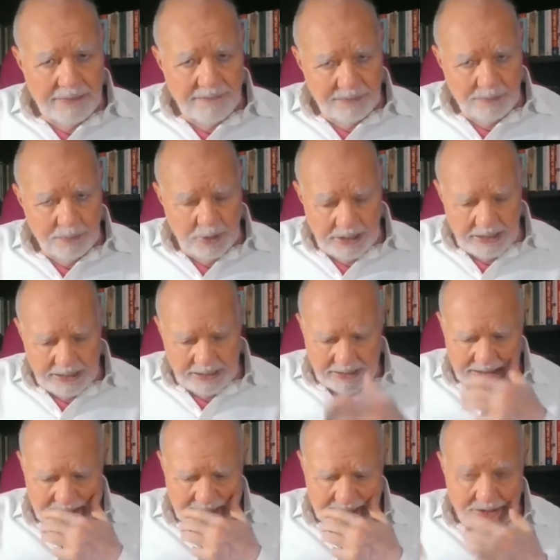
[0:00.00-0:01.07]
everybody
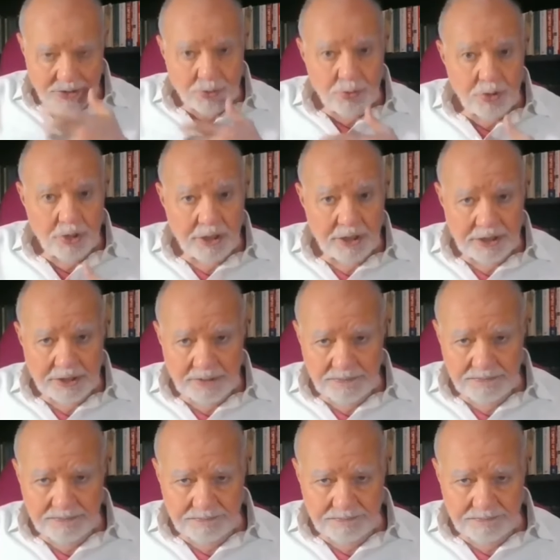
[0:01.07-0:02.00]
else has 200,